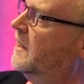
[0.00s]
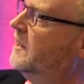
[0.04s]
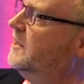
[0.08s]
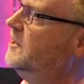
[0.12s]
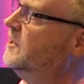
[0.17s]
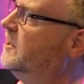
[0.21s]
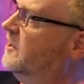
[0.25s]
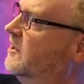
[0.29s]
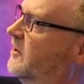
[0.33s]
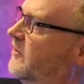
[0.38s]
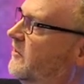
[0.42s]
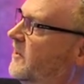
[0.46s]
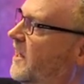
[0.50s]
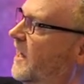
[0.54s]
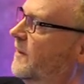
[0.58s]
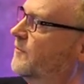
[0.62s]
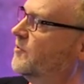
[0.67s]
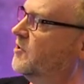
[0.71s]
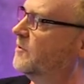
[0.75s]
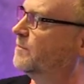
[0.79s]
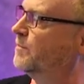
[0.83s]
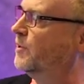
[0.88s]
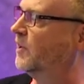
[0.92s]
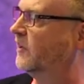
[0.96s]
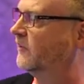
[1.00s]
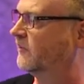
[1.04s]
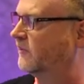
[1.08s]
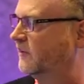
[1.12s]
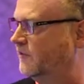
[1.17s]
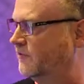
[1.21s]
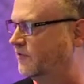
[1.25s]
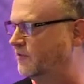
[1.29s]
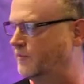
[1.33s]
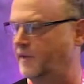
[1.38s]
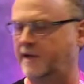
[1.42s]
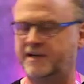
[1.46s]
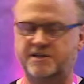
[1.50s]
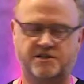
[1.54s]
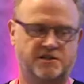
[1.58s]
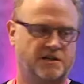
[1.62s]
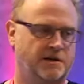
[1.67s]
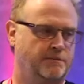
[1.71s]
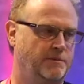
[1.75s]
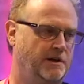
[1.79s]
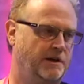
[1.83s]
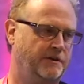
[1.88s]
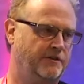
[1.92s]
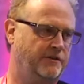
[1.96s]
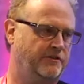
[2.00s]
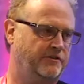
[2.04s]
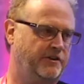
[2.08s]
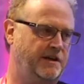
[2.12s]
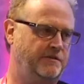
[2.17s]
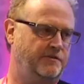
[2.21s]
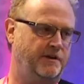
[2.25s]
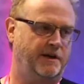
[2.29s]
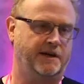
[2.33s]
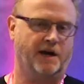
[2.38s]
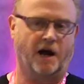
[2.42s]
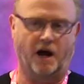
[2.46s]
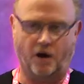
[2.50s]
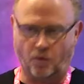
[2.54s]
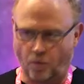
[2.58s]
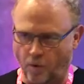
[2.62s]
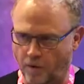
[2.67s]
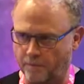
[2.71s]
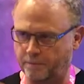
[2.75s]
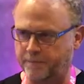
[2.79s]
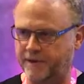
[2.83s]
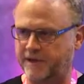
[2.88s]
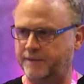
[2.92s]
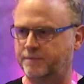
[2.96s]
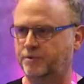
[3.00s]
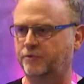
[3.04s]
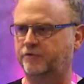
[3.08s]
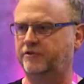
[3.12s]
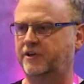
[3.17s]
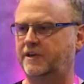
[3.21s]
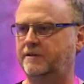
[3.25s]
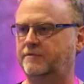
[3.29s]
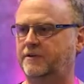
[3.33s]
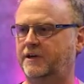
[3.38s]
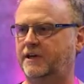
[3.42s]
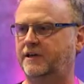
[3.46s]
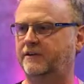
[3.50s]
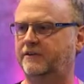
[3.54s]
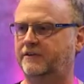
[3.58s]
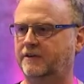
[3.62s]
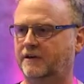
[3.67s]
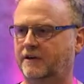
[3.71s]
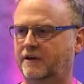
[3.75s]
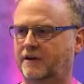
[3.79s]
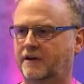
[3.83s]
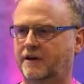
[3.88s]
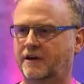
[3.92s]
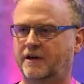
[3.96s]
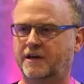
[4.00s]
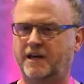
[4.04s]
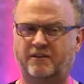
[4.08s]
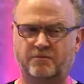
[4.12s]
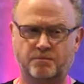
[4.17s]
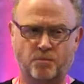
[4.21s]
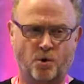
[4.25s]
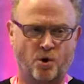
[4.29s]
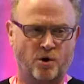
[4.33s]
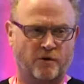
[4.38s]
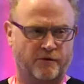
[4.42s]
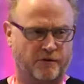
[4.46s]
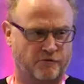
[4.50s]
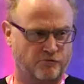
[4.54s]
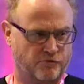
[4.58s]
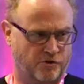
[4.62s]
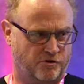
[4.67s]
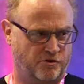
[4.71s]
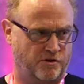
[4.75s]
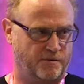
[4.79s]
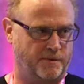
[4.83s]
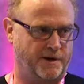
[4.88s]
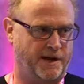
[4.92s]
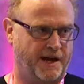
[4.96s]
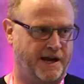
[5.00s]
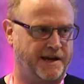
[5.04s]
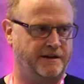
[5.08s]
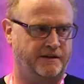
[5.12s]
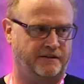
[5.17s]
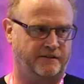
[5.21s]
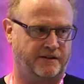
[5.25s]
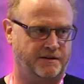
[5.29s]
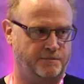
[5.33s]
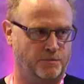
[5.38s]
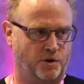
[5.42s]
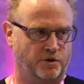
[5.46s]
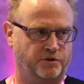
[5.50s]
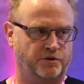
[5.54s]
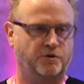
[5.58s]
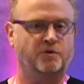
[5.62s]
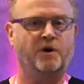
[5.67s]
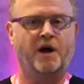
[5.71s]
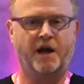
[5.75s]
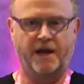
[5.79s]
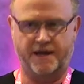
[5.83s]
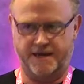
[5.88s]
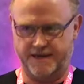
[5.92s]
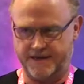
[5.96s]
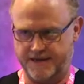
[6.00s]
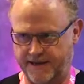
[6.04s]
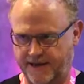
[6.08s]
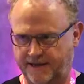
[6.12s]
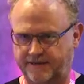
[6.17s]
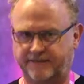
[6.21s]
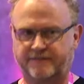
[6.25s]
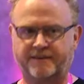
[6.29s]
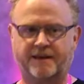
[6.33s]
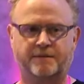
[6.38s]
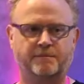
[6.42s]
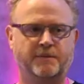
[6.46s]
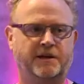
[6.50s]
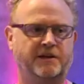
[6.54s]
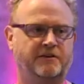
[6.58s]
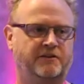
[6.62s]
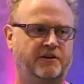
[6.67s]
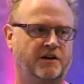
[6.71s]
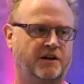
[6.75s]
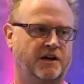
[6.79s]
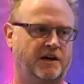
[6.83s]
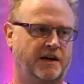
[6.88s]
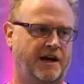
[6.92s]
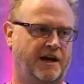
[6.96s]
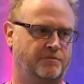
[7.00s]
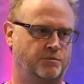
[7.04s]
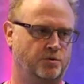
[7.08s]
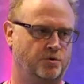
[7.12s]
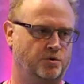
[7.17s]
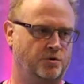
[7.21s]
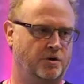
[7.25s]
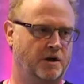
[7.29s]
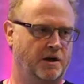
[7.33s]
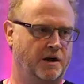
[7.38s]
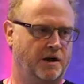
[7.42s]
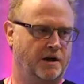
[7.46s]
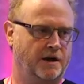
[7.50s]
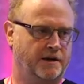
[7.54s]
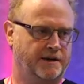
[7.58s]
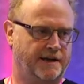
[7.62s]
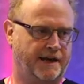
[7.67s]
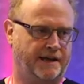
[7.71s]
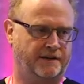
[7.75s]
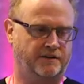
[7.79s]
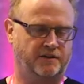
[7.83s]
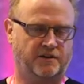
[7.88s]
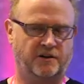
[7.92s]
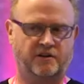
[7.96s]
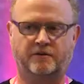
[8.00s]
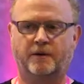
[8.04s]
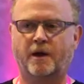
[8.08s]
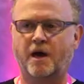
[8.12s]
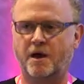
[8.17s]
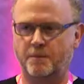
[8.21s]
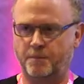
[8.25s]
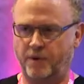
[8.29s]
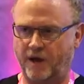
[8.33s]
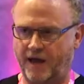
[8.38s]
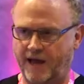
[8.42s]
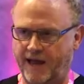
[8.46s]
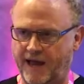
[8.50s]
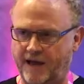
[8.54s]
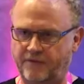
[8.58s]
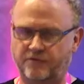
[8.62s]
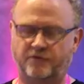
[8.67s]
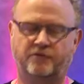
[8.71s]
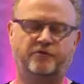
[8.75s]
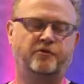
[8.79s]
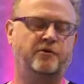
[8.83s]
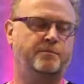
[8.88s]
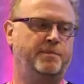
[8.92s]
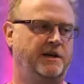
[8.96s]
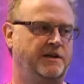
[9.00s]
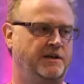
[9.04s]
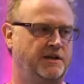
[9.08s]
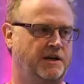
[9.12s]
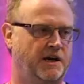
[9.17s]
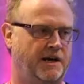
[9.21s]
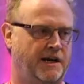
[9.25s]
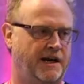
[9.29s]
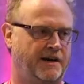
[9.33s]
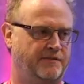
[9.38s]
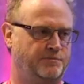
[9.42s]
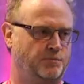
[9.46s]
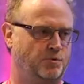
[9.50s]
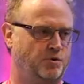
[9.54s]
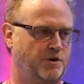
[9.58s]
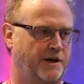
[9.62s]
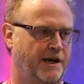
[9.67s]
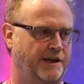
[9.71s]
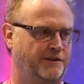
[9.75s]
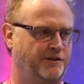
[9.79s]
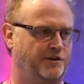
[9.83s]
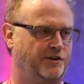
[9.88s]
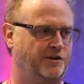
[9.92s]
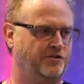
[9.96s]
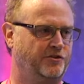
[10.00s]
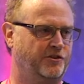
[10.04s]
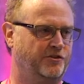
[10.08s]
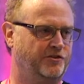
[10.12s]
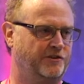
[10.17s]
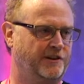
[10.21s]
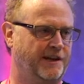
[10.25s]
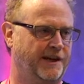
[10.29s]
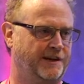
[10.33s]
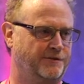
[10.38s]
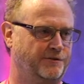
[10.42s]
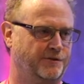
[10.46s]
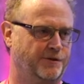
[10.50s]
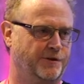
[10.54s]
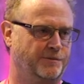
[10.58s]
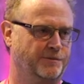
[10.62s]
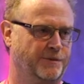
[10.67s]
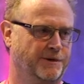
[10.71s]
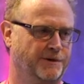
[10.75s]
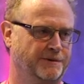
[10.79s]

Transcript: You can just capture personal information, upload the CV. I want people's CVs. It's more of a recruitment agency model. Yes, that means you're going to have more candidates, but heaven forbid you're going to have more candidates to select from.